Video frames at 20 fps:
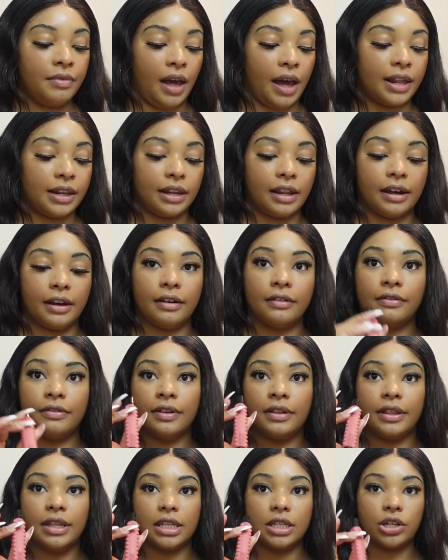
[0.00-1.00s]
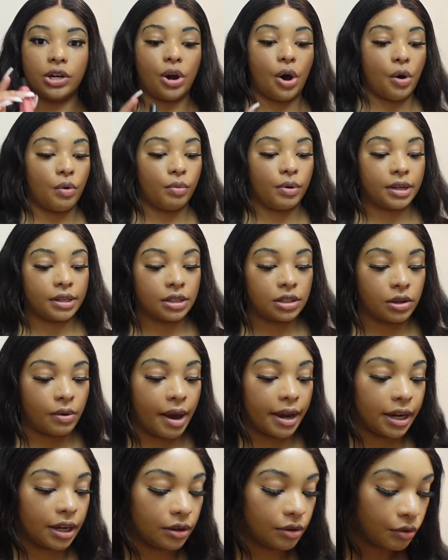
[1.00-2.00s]
I love the to-go one so
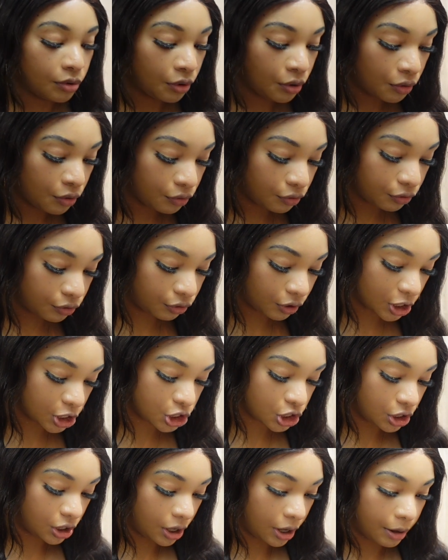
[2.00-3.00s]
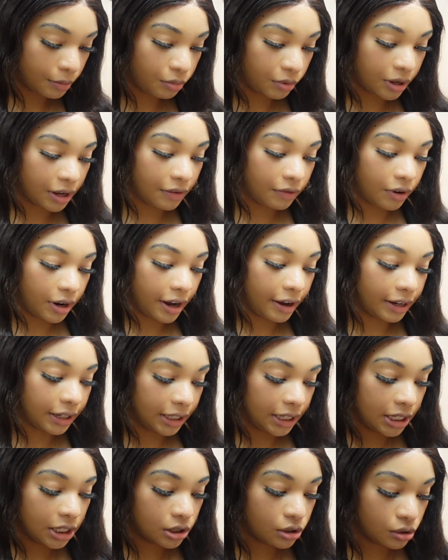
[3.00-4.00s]
I can freshen up whenever I need